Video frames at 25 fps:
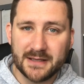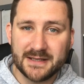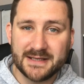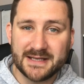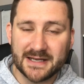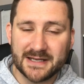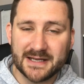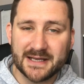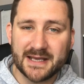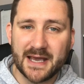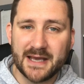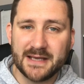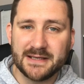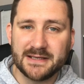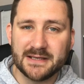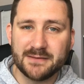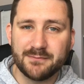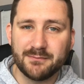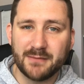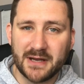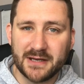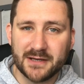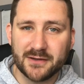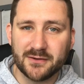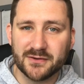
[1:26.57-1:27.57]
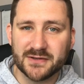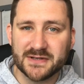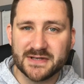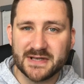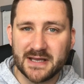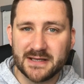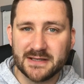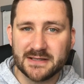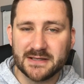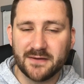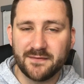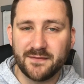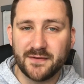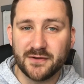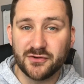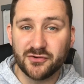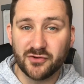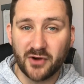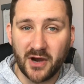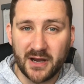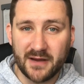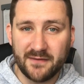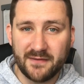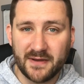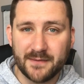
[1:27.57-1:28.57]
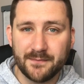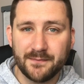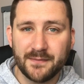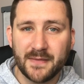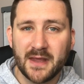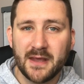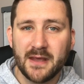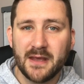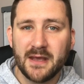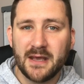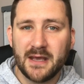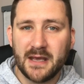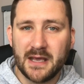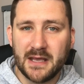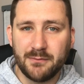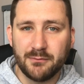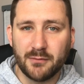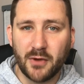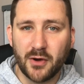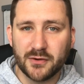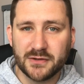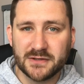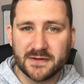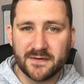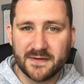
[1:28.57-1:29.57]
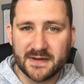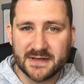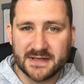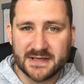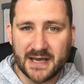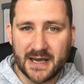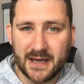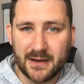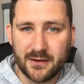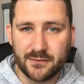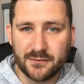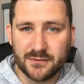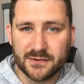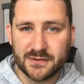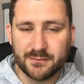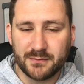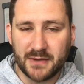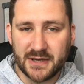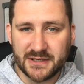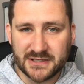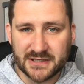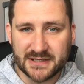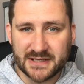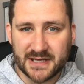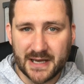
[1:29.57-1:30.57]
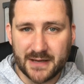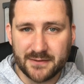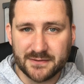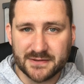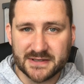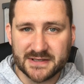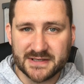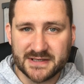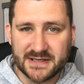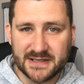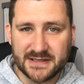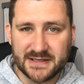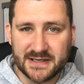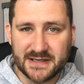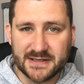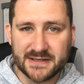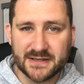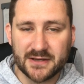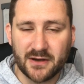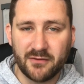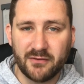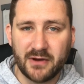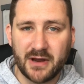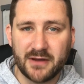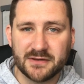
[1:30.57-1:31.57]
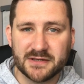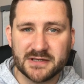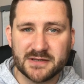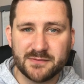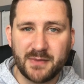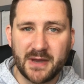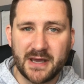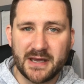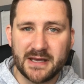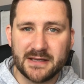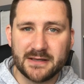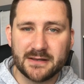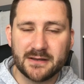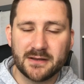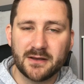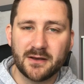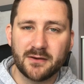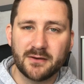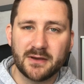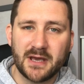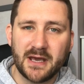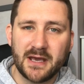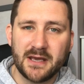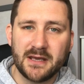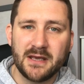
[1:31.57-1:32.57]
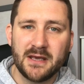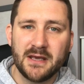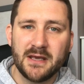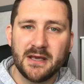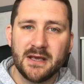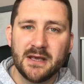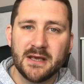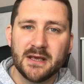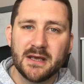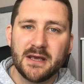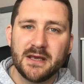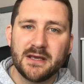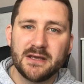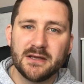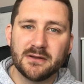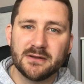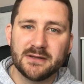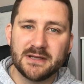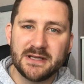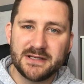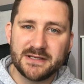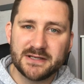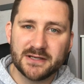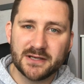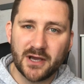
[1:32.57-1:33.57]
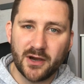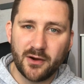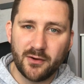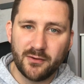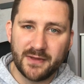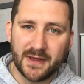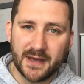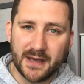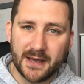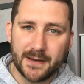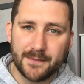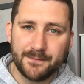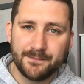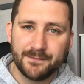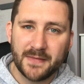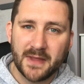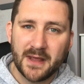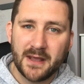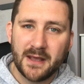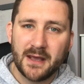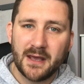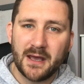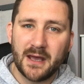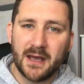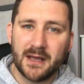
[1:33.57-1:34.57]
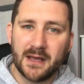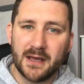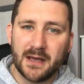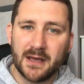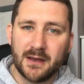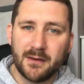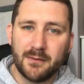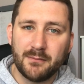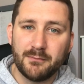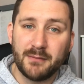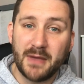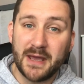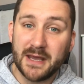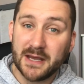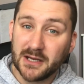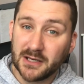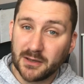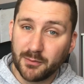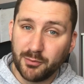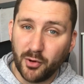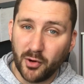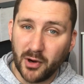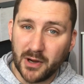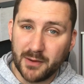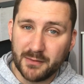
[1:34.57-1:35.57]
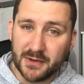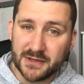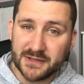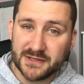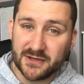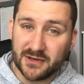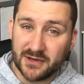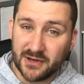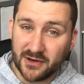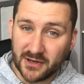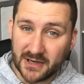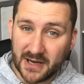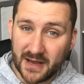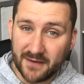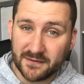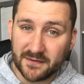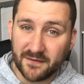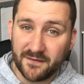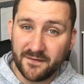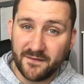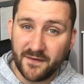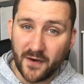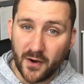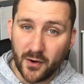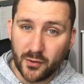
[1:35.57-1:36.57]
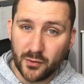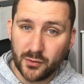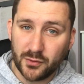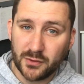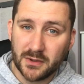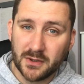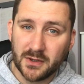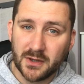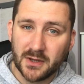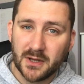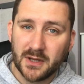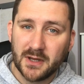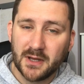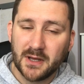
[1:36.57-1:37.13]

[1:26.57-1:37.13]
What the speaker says: dedicated medical centre for driving in most of the towns, major towns and cities around Spain, okay? You'll need to go there, make an appointment, so you're going to have to phone